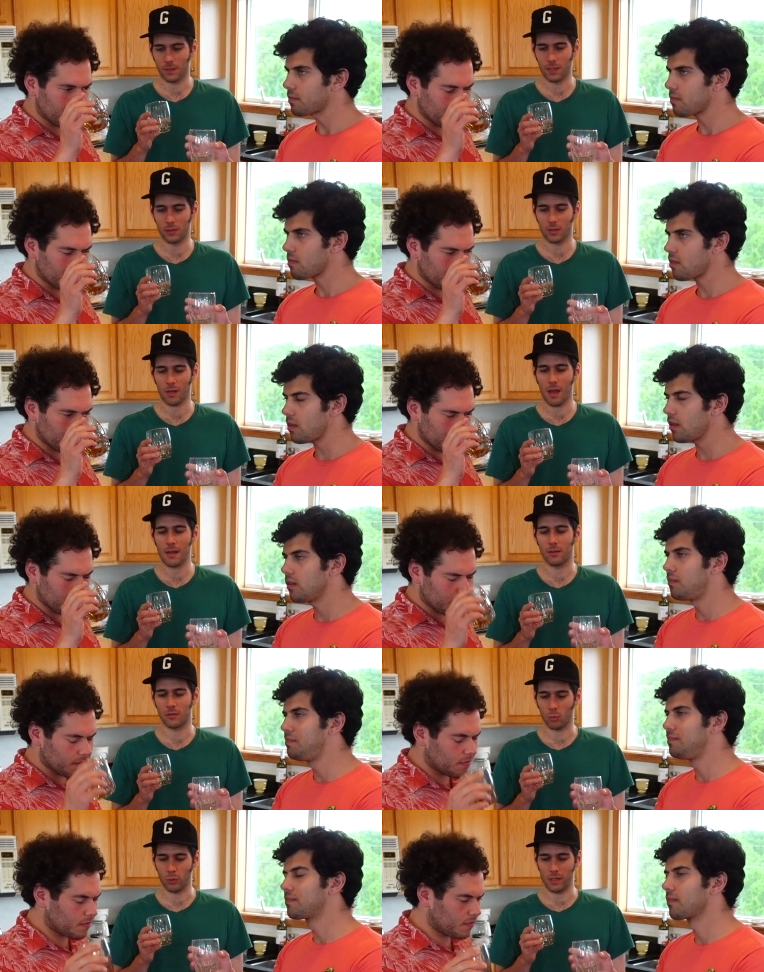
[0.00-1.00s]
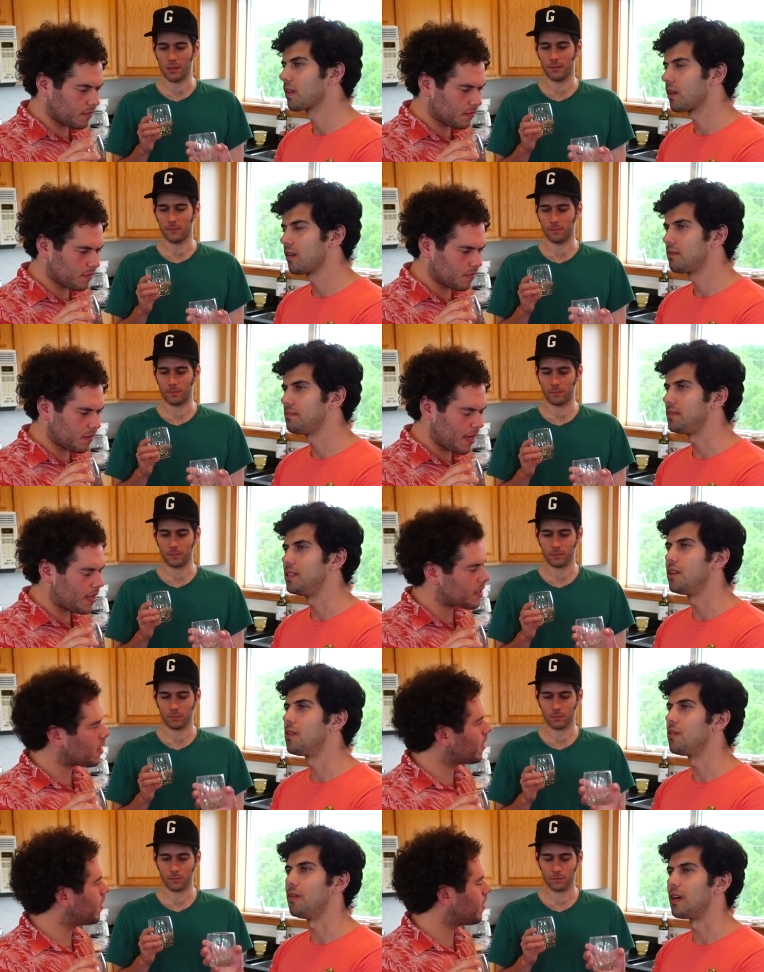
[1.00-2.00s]
Speaker 1: It's kind of sweet.
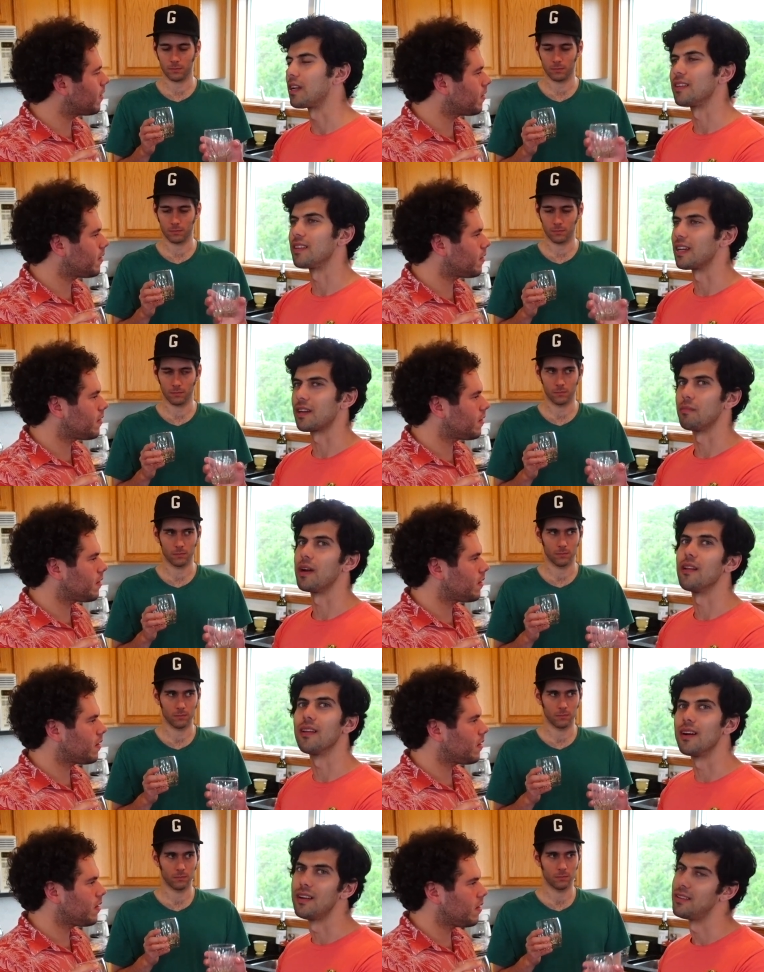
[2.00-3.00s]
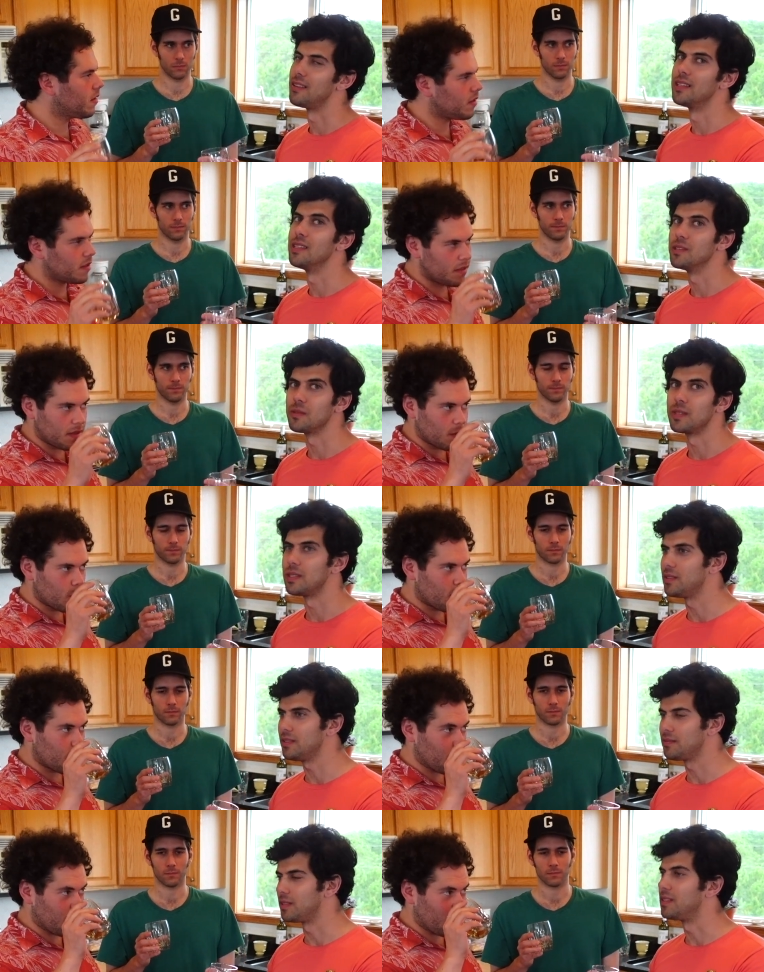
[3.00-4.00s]
You don't want to think about onions
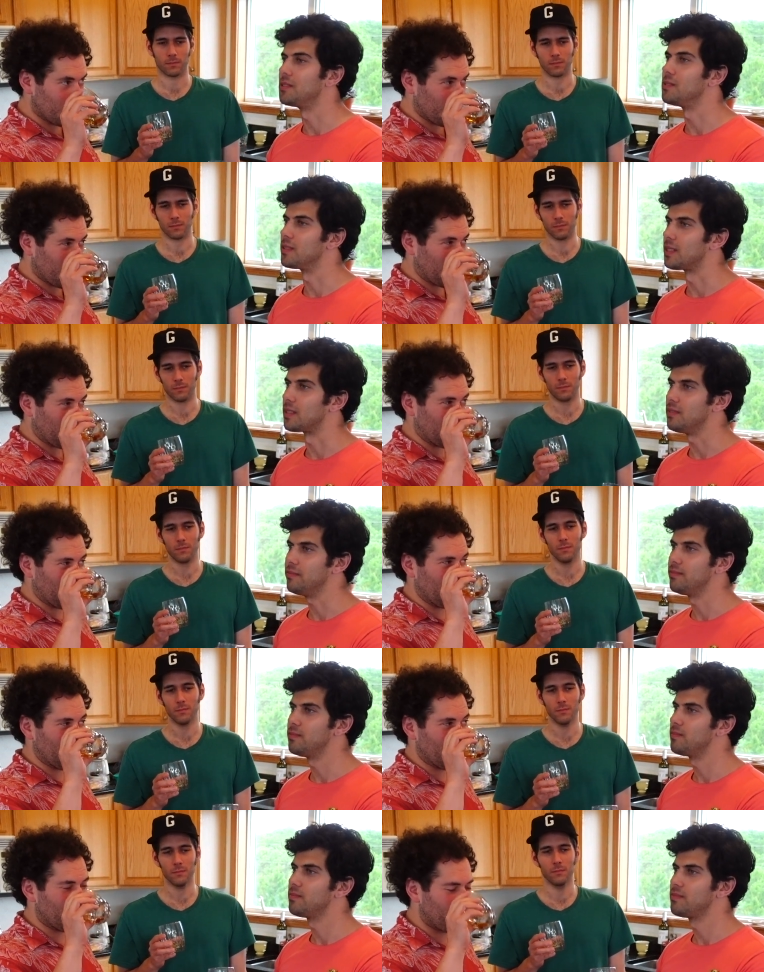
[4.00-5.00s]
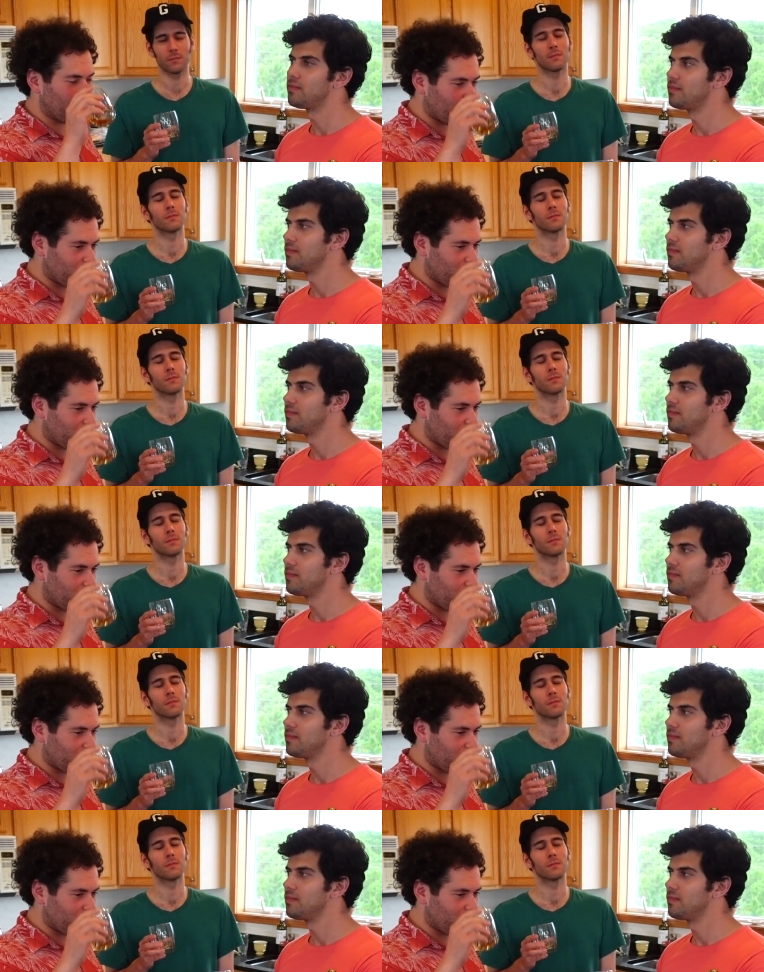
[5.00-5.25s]
when you when you